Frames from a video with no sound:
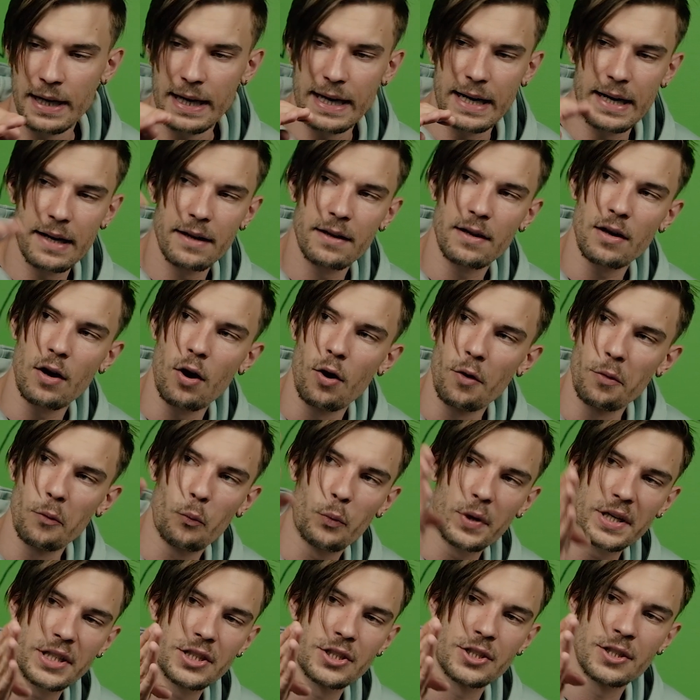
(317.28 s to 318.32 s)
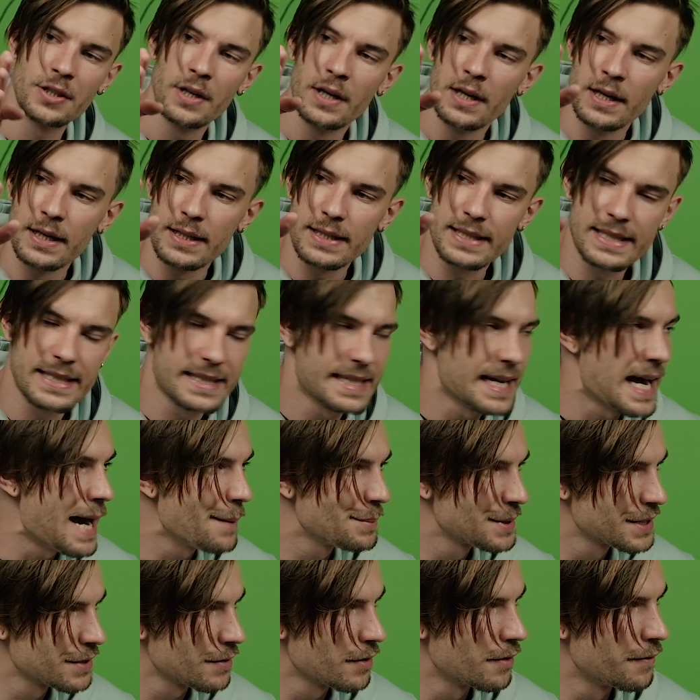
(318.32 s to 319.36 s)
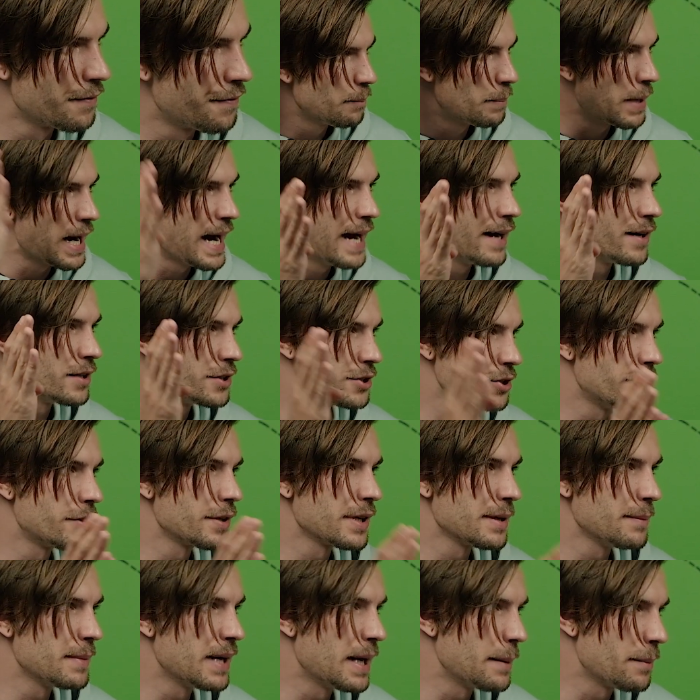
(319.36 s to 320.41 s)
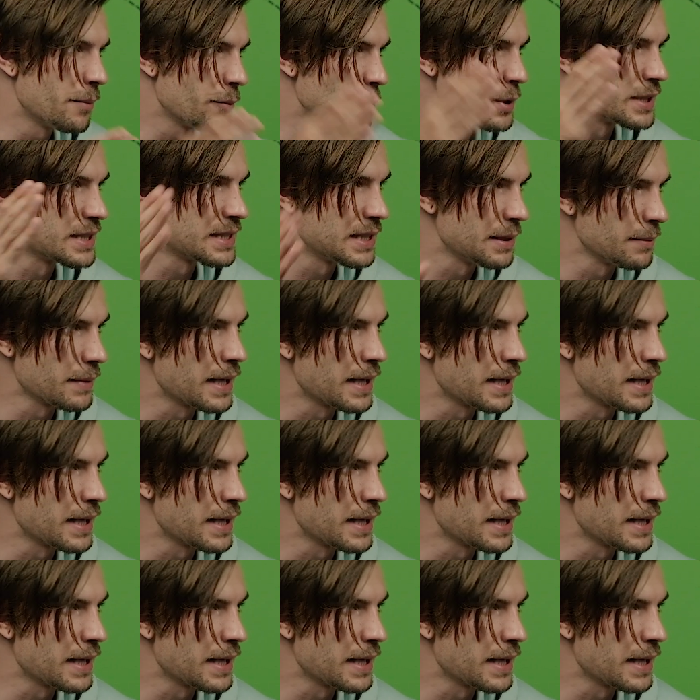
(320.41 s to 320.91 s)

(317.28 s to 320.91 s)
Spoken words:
And on which steps of buyer journey map which team